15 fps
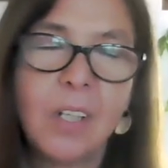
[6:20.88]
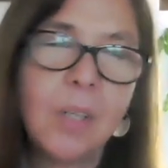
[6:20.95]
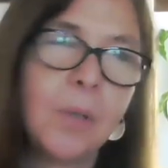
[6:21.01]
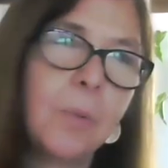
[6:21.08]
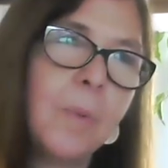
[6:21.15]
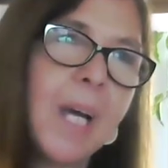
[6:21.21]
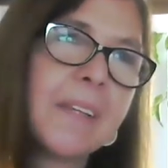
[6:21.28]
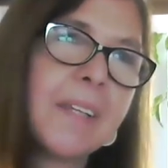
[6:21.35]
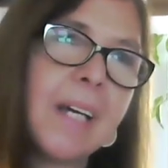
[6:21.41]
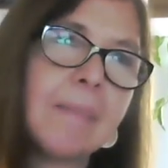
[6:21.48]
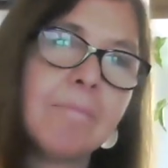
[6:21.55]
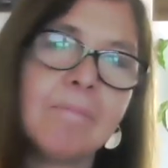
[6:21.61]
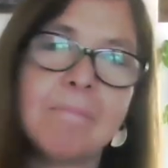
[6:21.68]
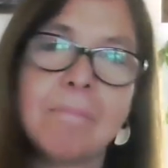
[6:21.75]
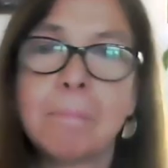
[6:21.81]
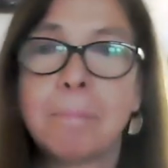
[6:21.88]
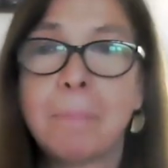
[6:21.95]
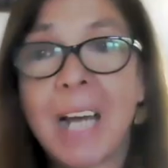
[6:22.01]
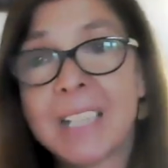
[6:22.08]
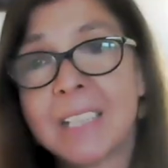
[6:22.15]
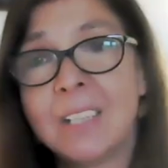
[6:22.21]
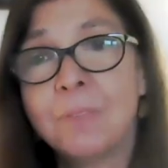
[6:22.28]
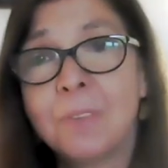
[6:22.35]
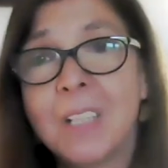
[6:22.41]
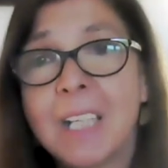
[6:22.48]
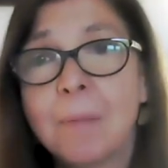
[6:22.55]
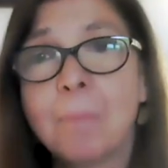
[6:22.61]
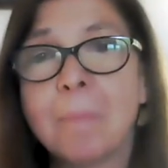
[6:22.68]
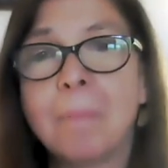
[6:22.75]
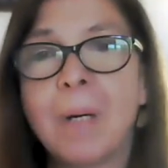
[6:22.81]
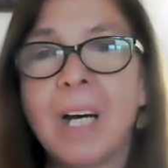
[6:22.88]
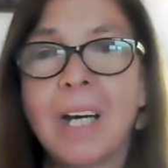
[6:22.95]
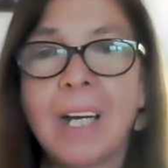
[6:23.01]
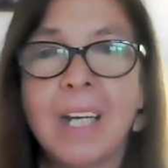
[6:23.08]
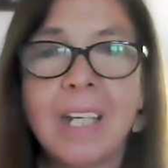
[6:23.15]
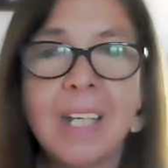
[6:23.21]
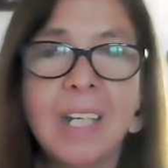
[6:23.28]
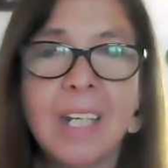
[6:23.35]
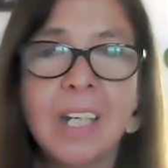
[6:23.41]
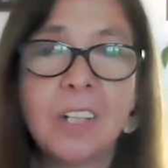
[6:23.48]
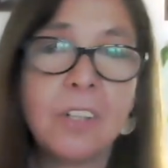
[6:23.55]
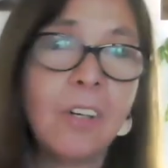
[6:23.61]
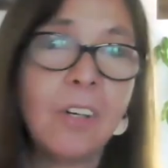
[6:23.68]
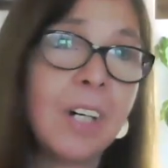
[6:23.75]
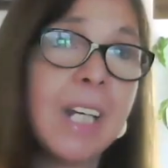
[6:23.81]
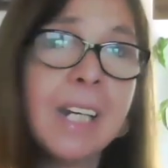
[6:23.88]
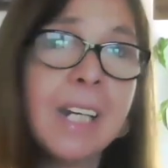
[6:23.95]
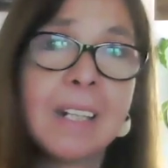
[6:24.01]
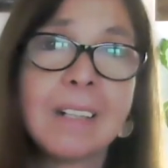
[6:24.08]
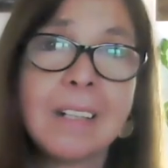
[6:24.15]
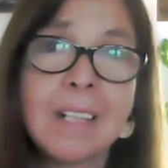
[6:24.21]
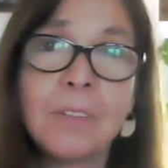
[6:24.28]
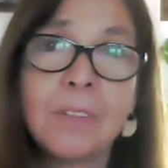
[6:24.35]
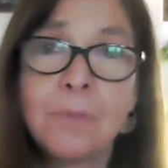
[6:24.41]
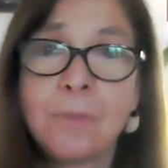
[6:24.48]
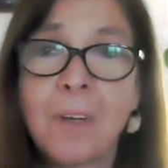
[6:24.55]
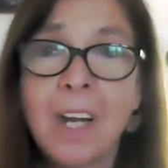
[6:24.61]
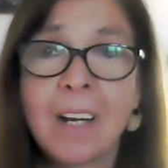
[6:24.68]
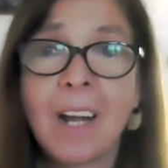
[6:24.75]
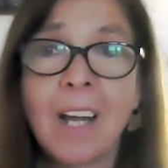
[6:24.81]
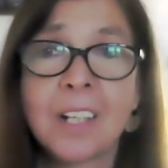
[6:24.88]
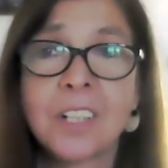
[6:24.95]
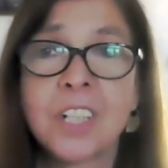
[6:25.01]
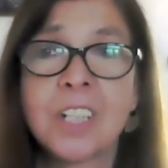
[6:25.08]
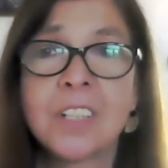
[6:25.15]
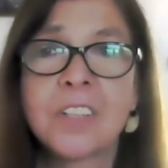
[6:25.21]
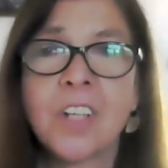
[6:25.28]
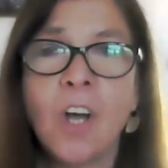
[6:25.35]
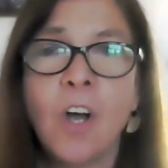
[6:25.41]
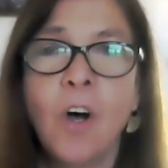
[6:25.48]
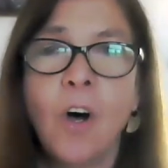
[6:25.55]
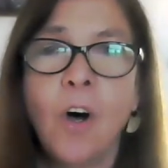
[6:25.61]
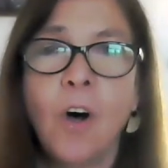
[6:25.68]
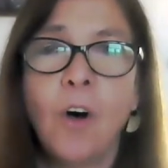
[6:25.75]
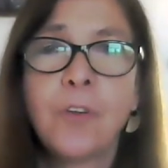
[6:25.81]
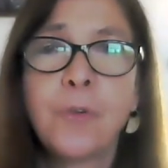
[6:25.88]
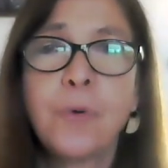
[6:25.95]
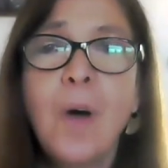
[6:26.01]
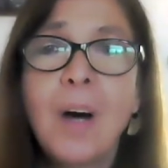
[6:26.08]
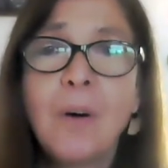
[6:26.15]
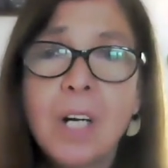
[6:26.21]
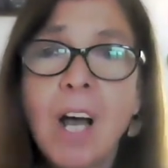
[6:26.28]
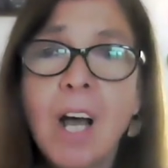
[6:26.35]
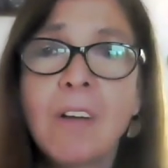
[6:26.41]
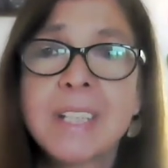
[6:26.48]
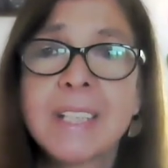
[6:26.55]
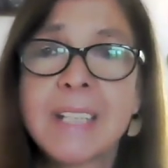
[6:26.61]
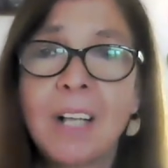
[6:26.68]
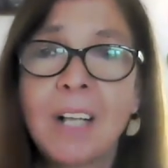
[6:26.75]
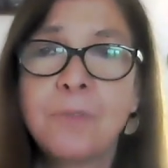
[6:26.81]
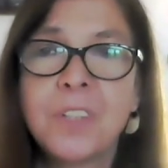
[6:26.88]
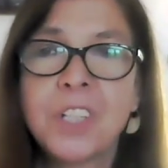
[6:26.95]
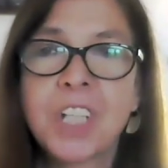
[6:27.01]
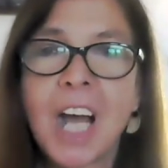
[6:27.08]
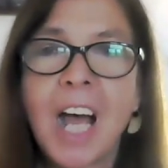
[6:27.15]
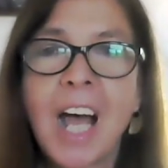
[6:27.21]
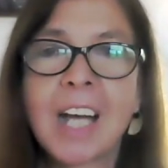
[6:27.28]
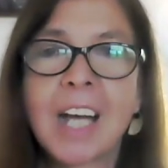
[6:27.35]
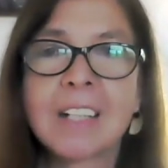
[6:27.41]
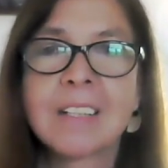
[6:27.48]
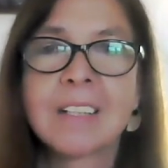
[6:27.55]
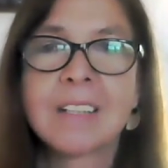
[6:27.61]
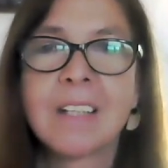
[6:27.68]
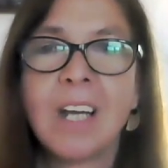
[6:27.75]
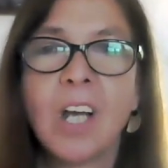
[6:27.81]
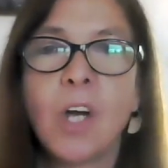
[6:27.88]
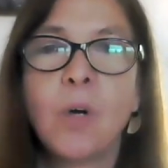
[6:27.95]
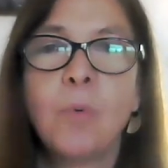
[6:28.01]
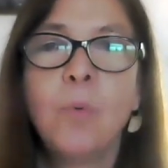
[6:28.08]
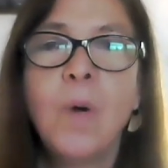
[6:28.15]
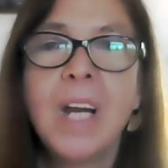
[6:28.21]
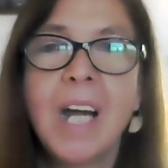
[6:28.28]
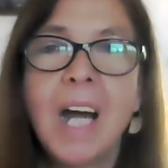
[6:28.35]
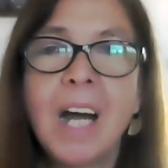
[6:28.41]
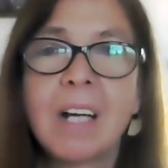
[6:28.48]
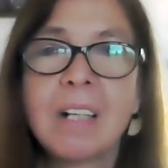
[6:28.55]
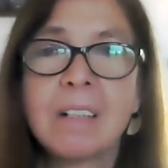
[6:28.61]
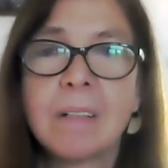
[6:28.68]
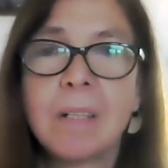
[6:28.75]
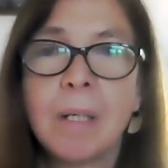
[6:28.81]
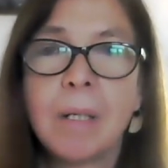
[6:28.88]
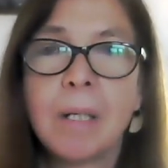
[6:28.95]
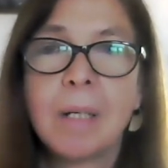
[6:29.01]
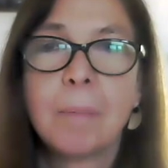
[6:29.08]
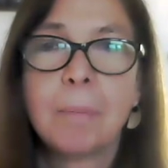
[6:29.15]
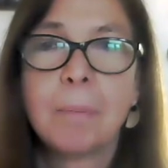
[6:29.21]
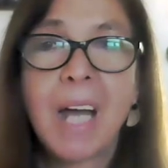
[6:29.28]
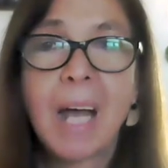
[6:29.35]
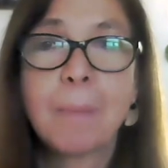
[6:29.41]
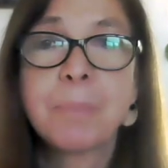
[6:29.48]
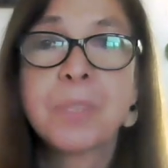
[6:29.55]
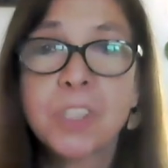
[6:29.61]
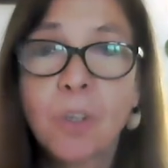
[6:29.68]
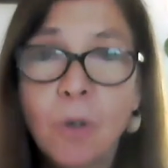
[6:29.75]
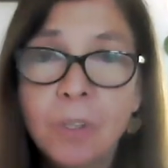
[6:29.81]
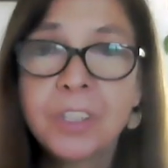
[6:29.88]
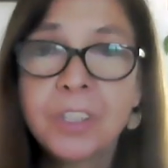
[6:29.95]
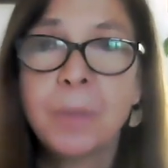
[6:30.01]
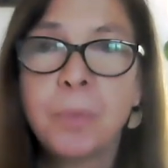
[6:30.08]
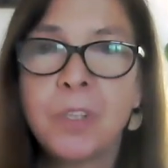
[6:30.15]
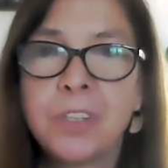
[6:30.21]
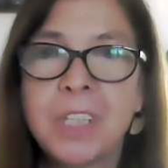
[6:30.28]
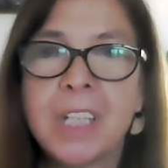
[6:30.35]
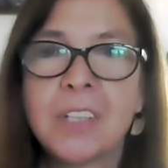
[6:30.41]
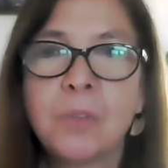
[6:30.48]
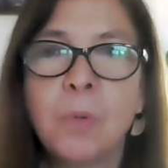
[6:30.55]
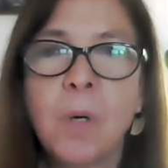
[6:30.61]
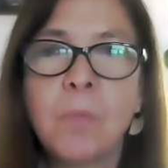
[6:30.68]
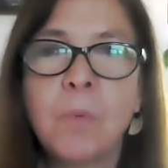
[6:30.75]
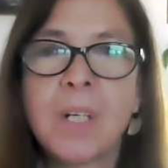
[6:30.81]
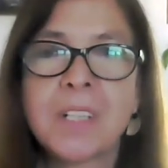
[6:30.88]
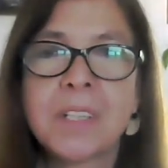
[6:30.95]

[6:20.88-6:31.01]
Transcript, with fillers: whether passively by ignoring unfair actions or through our own selfish acts, we are perhaps contributing to a worse